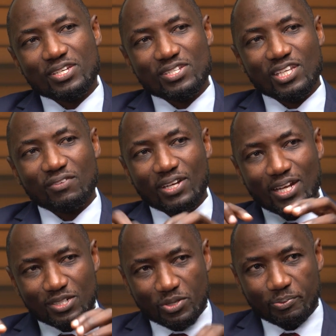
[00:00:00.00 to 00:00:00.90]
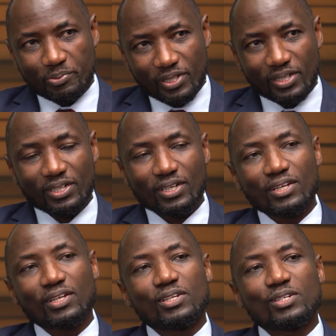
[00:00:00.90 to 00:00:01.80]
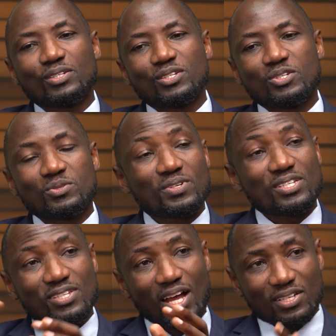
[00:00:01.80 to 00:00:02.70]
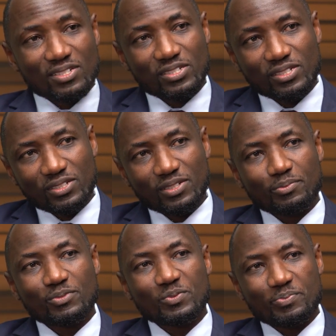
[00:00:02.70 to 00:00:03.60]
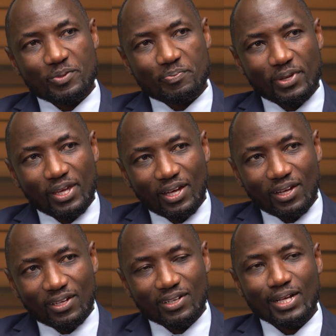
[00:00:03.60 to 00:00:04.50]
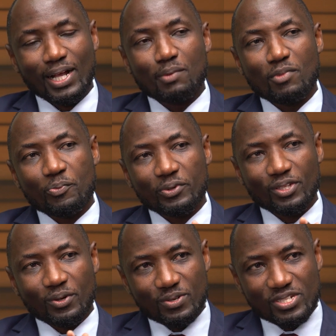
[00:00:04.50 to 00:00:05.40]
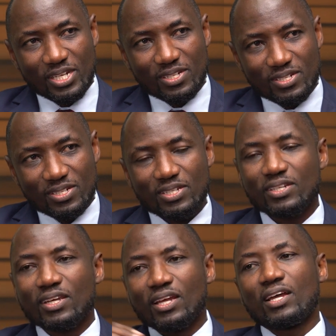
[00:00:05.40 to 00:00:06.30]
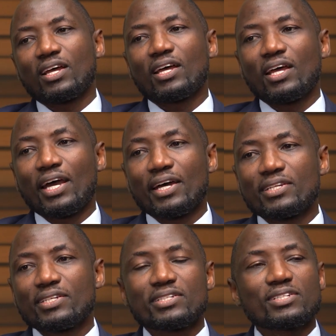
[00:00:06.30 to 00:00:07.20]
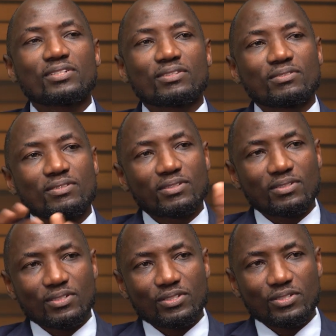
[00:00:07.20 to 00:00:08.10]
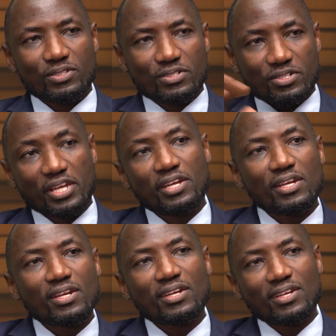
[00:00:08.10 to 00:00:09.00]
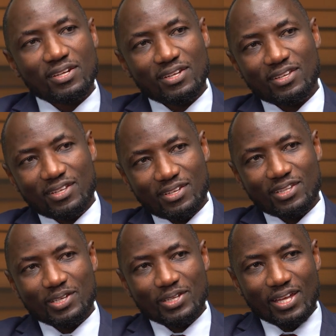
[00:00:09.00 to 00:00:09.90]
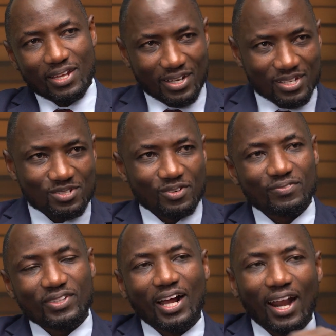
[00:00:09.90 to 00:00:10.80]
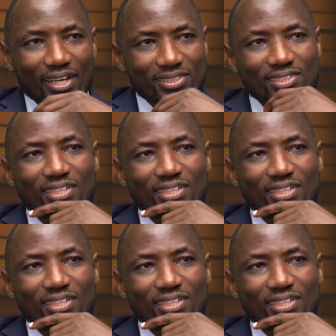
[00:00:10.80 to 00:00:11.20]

is given a topic to research, to prepare, come up with content, and train uh, the rest of the class,